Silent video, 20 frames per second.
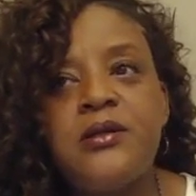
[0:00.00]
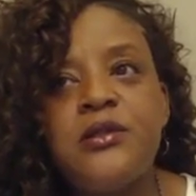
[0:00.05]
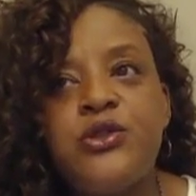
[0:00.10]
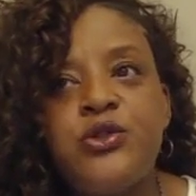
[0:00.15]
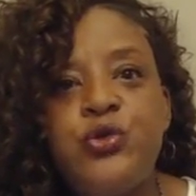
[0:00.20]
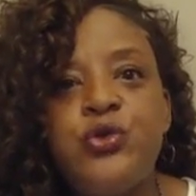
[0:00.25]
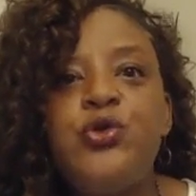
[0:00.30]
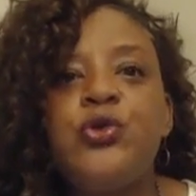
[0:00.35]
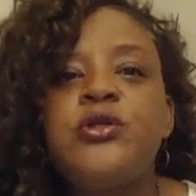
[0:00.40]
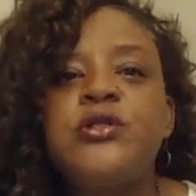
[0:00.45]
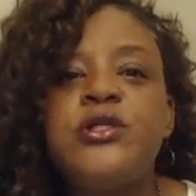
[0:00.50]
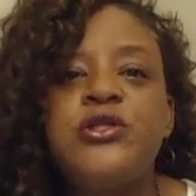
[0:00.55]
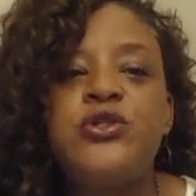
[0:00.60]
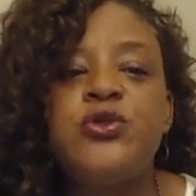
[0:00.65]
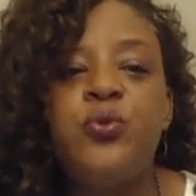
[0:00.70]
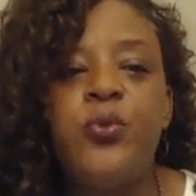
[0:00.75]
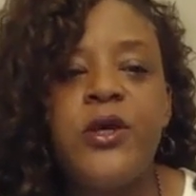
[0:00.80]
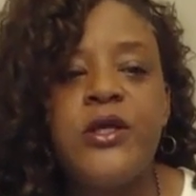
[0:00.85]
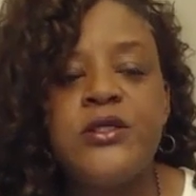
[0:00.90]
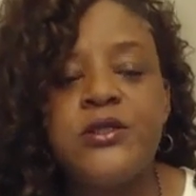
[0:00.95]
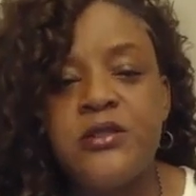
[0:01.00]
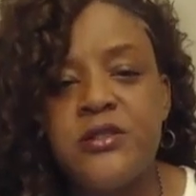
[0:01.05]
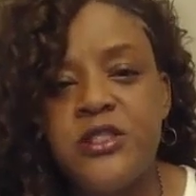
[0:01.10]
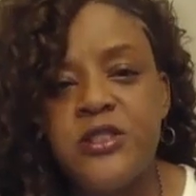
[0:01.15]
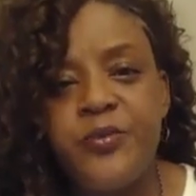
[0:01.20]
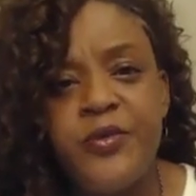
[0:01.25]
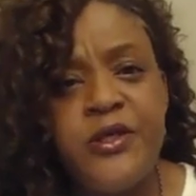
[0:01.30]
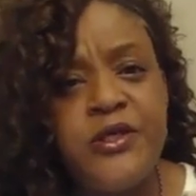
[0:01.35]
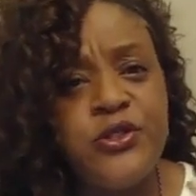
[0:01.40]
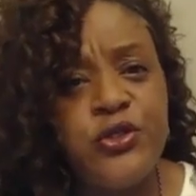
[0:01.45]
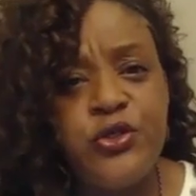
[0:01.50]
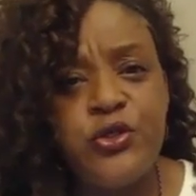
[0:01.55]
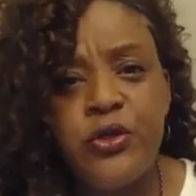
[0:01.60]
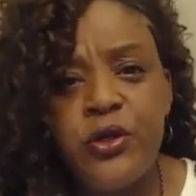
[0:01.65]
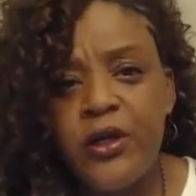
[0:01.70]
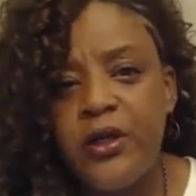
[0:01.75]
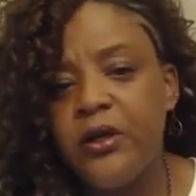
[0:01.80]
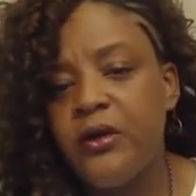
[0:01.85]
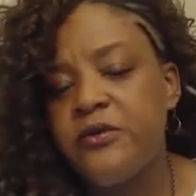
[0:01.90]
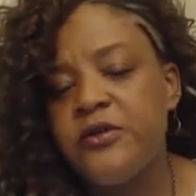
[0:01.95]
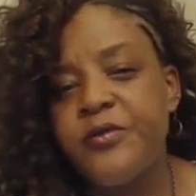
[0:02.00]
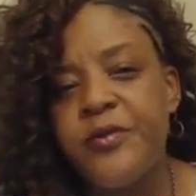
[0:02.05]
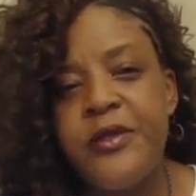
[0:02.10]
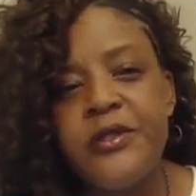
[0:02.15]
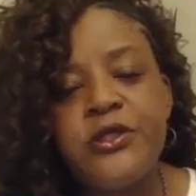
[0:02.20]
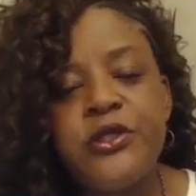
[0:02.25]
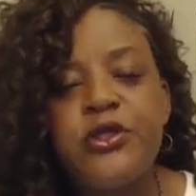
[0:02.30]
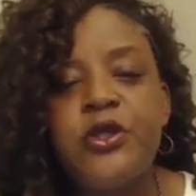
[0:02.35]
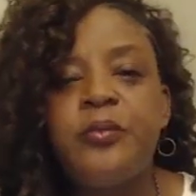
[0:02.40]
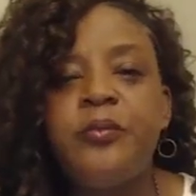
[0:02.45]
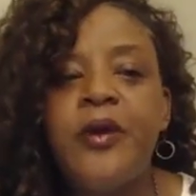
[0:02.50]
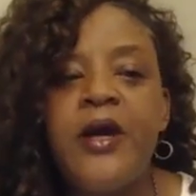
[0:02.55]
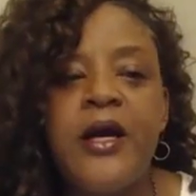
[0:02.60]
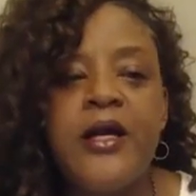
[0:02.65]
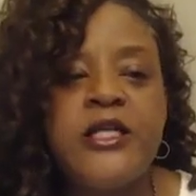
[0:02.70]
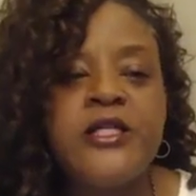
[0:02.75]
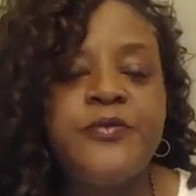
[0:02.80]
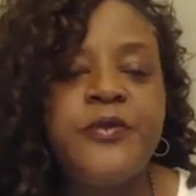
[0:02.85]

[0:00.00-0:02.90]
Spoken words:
to your situation, speak to your health, speak to your body,